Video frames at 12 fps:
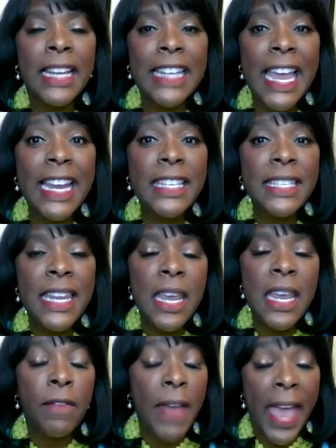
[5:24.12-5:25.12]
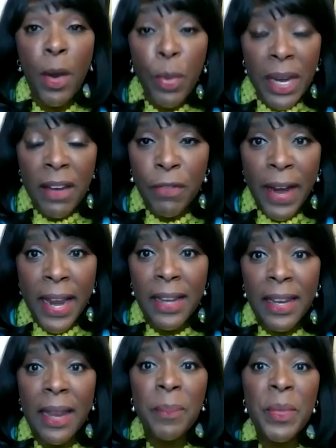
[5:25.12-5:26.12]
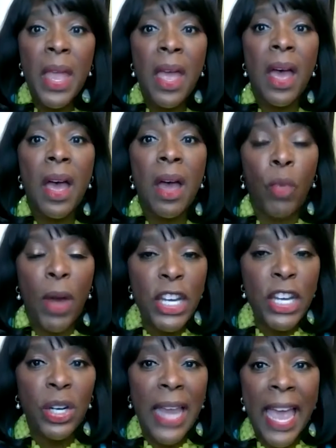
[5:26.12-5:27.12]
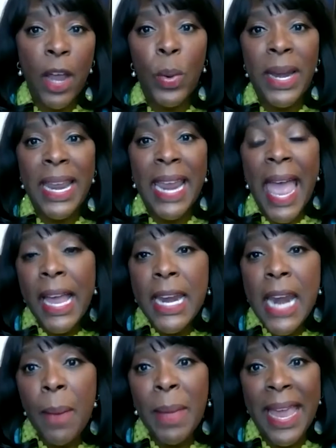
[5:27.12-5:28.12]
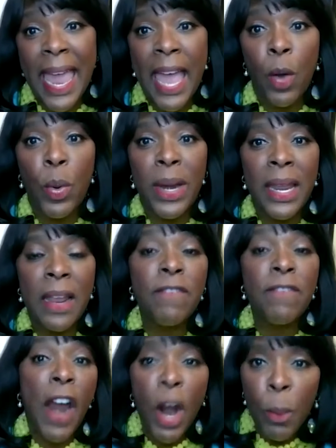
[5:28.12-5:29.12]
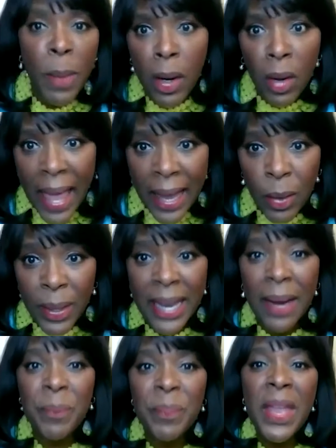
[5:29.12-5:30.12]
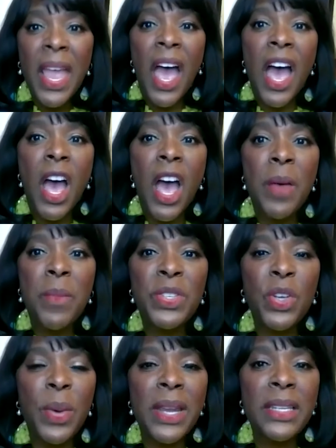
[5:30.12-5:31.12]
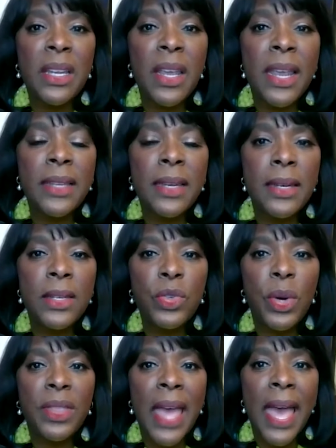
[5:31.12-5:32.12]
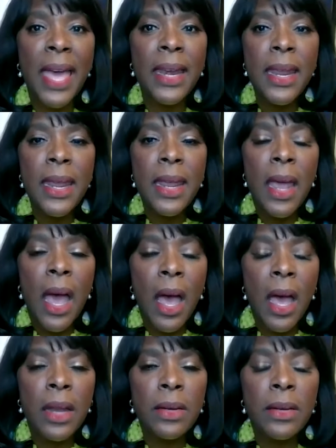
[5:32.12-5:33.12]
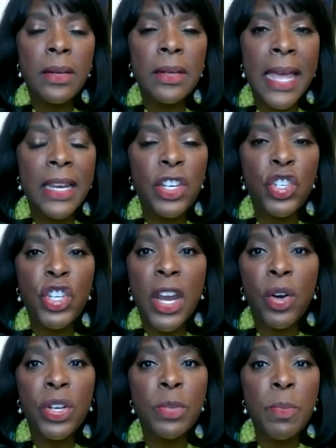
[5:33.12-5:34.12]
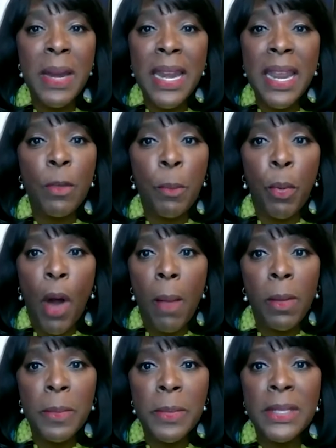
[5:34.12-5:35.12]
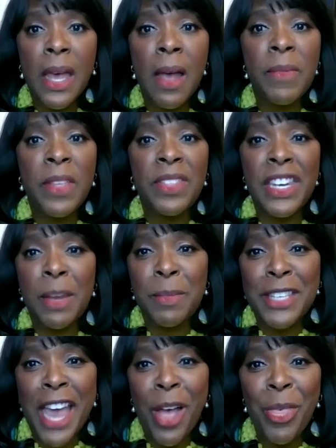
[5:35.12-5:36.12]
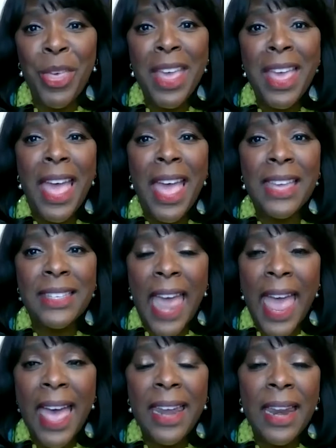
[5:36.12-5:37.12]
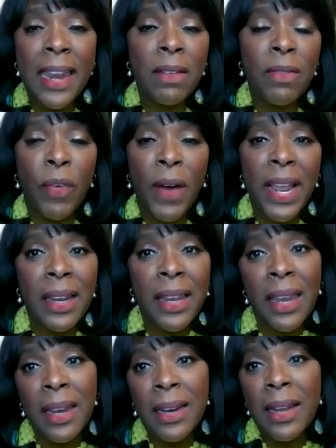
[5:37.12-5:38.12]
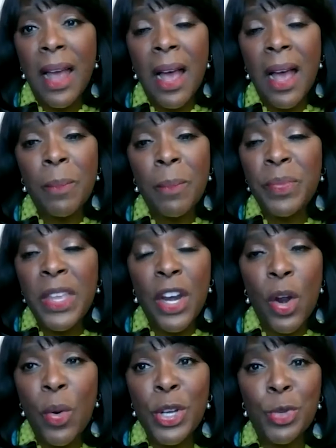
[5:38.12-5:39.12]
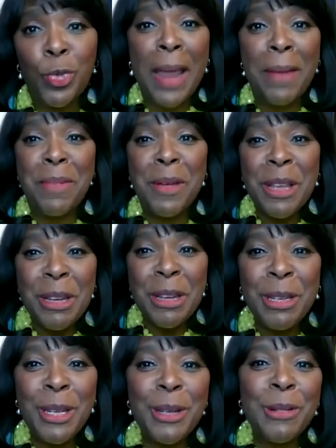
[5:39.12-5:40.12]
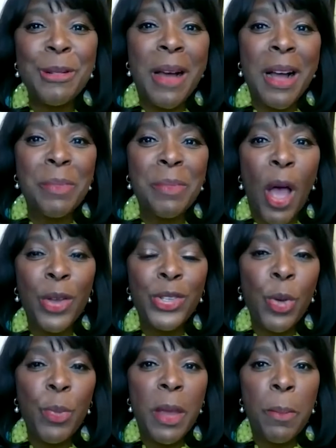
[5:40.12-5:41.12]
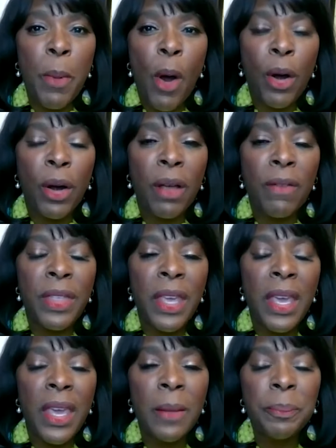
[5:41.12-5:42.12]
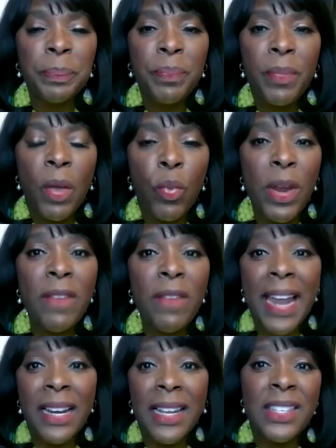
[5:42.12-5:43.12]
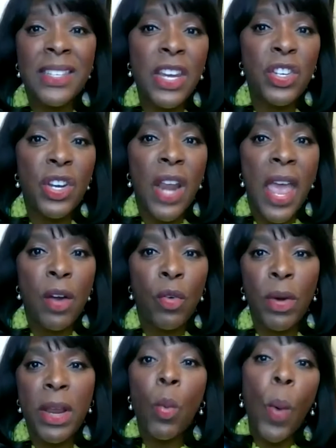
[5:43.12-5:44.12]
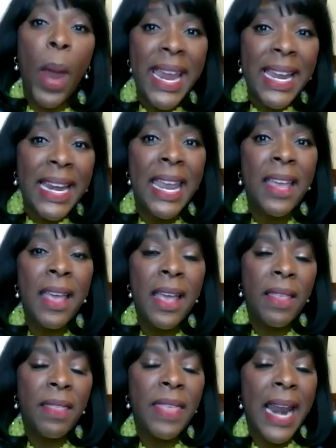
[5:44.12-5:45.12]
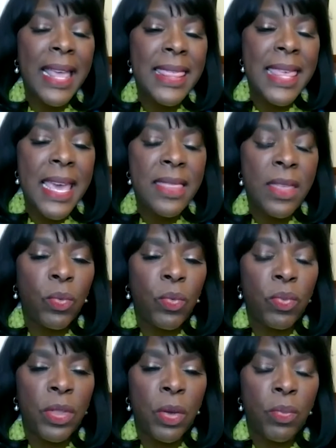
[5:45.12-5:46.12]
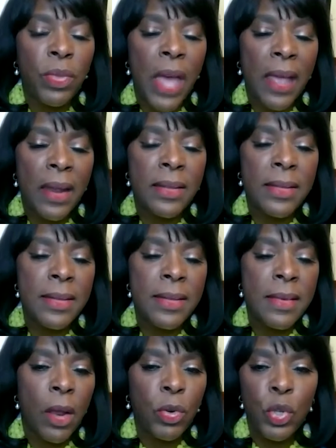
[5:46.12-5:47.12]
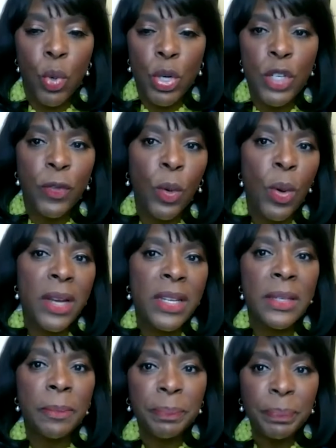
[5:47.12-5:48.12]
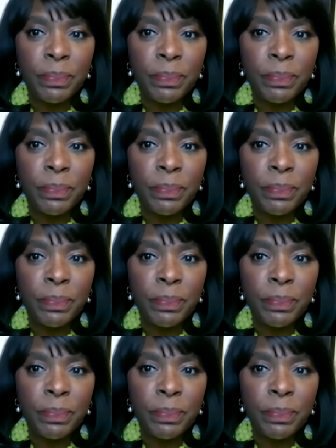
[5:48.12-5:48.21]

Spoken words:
a legacy of equity, frankly, racial equity, economic equity, environmental equity. So it's a district that that shares many of the problems that the Deep South has had, and frankly, you know, is ripe to also be a part of the revitalization and reawakening that I think that you know George Floyd's